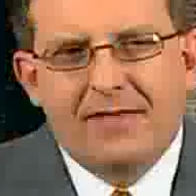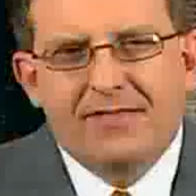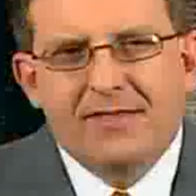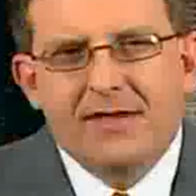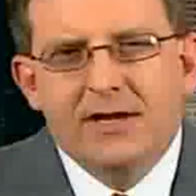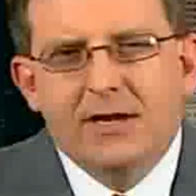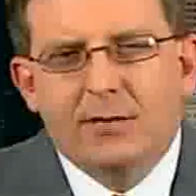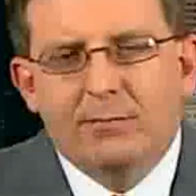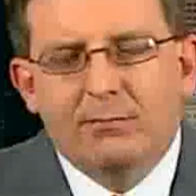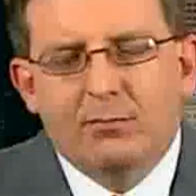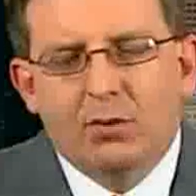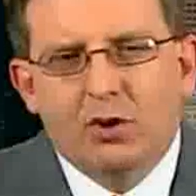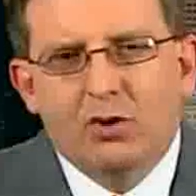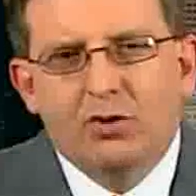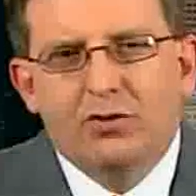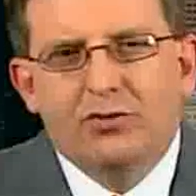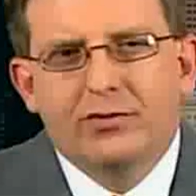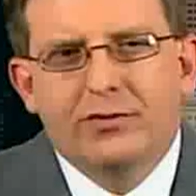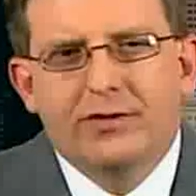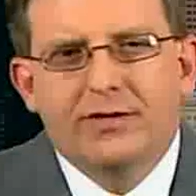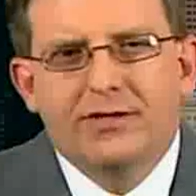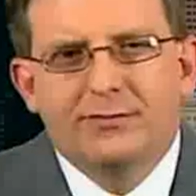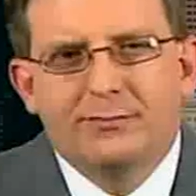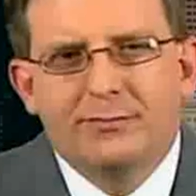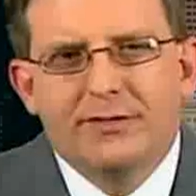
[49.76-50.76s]
think a birther
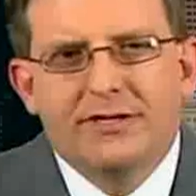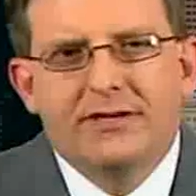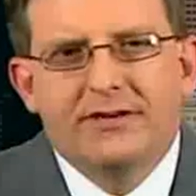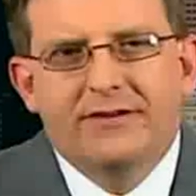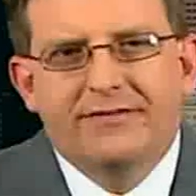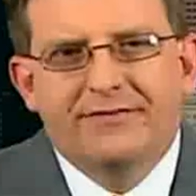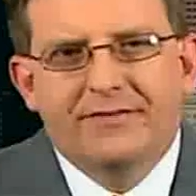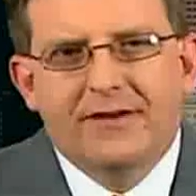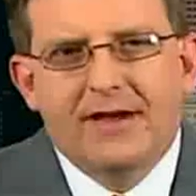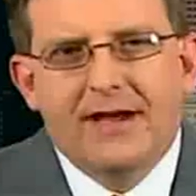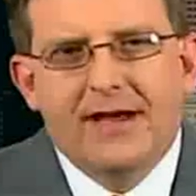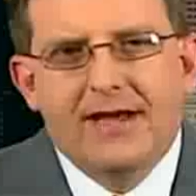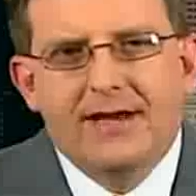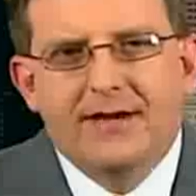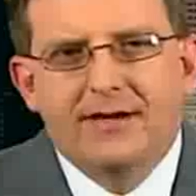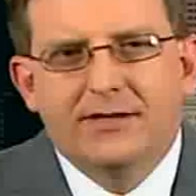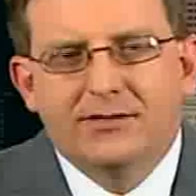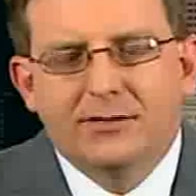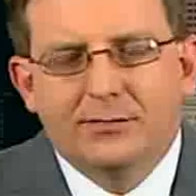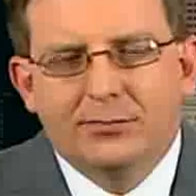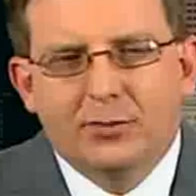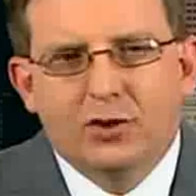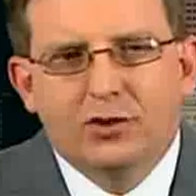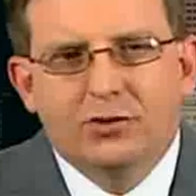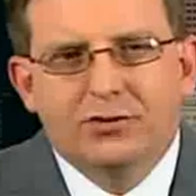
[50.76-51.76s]
has been defined as a
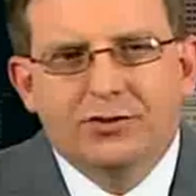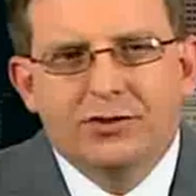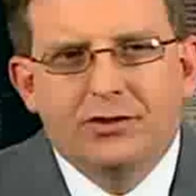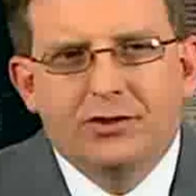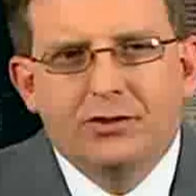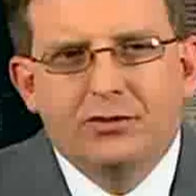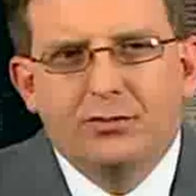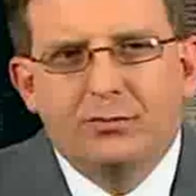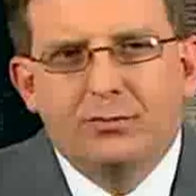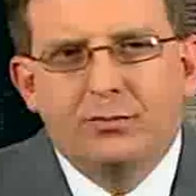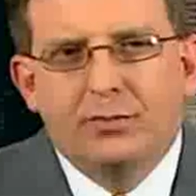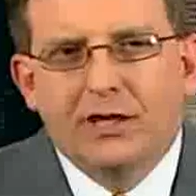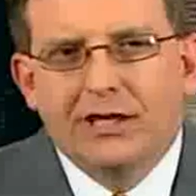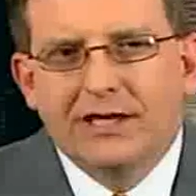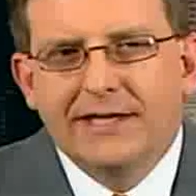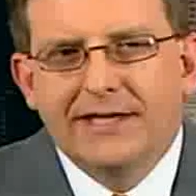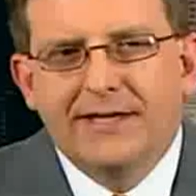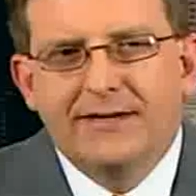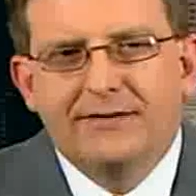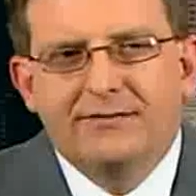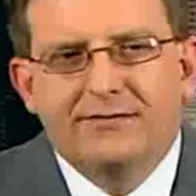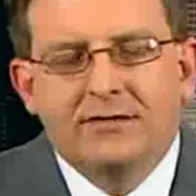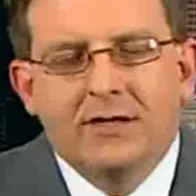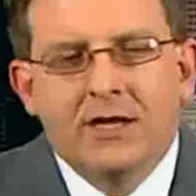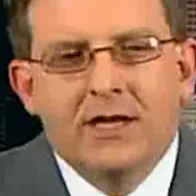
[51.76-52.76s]
person who
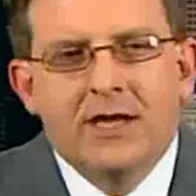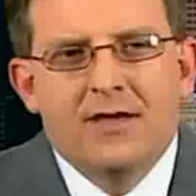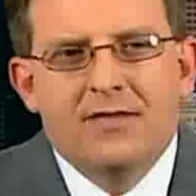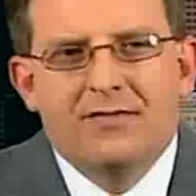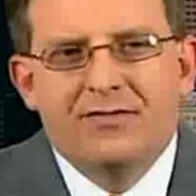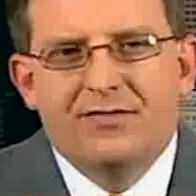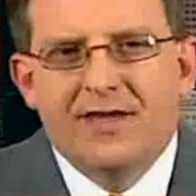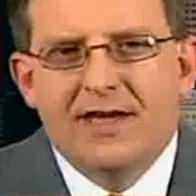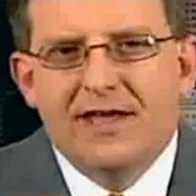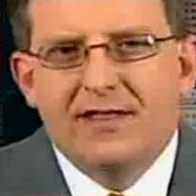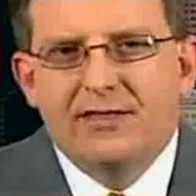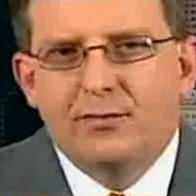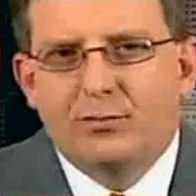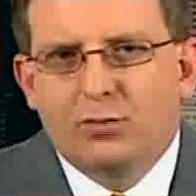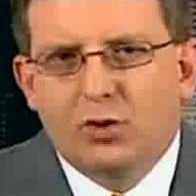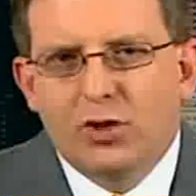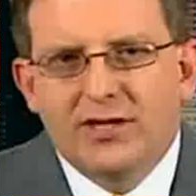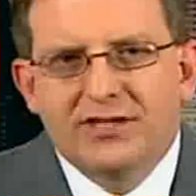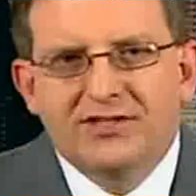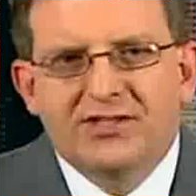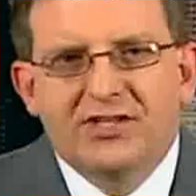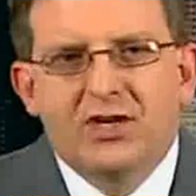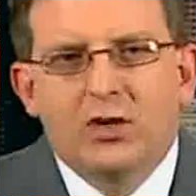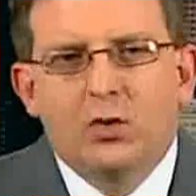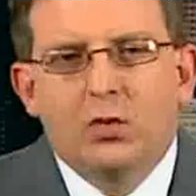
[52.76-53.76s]
believes that the
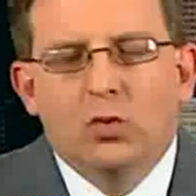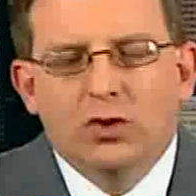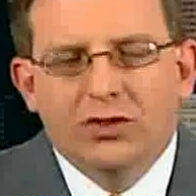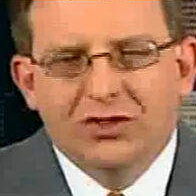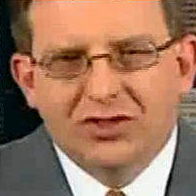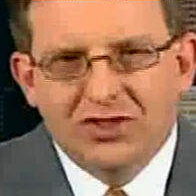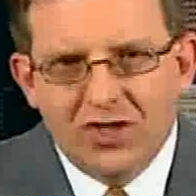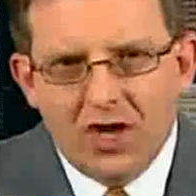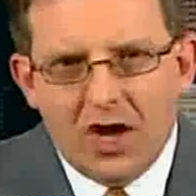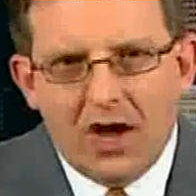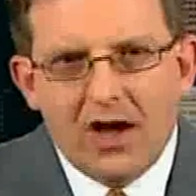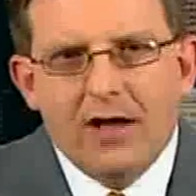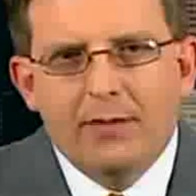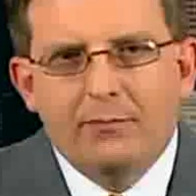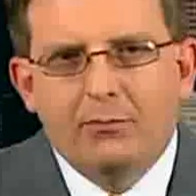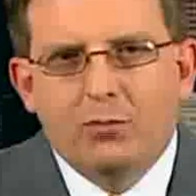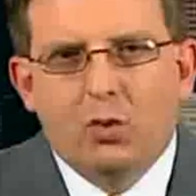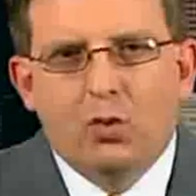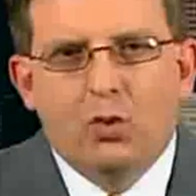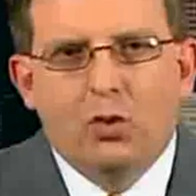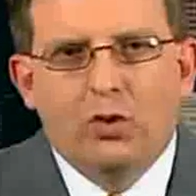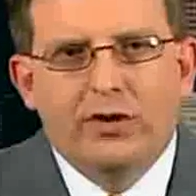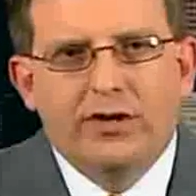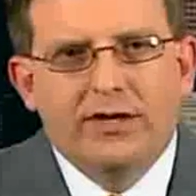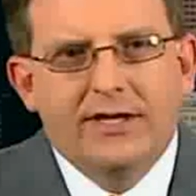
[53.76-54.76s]
president was not
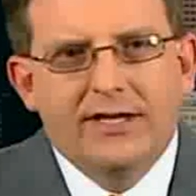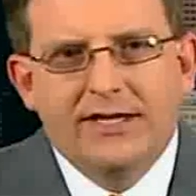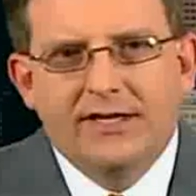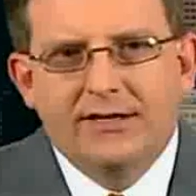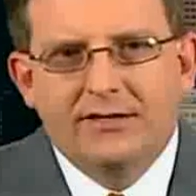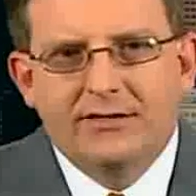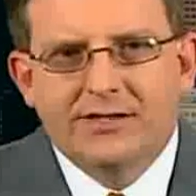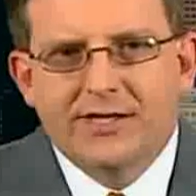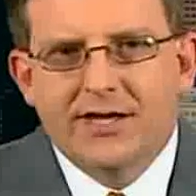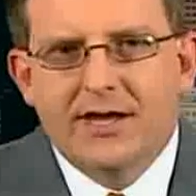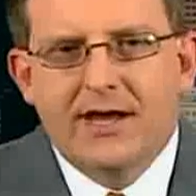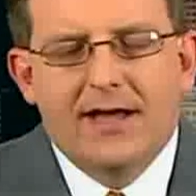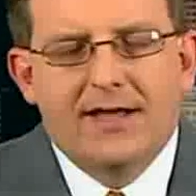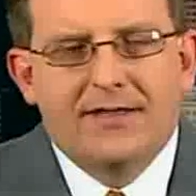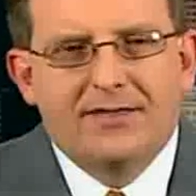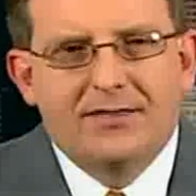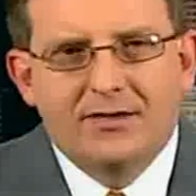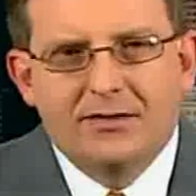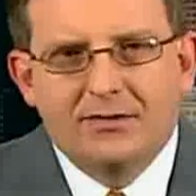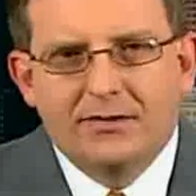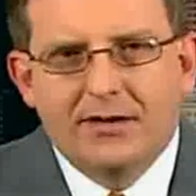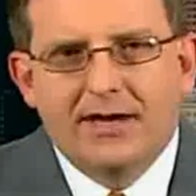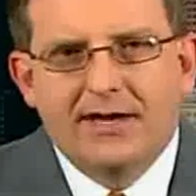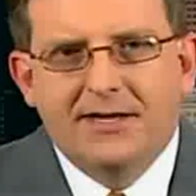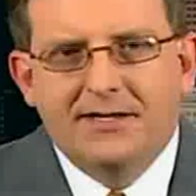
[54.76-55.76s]
born inside the
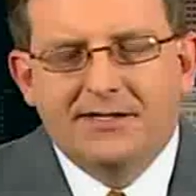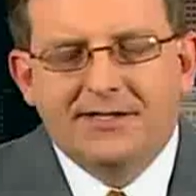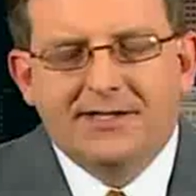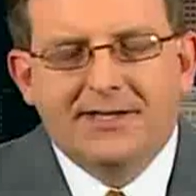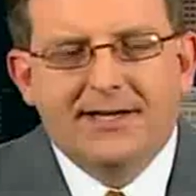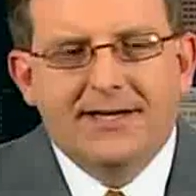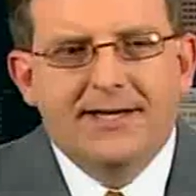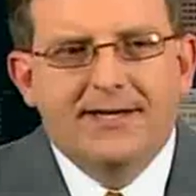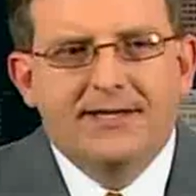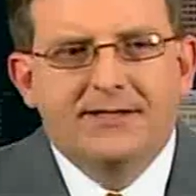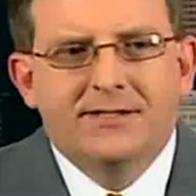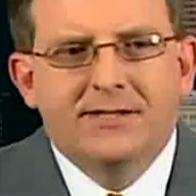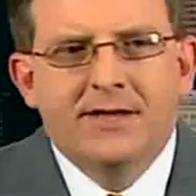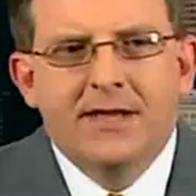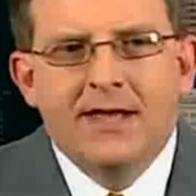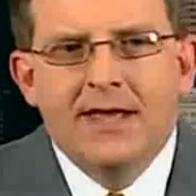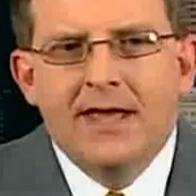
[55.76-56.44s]
United States.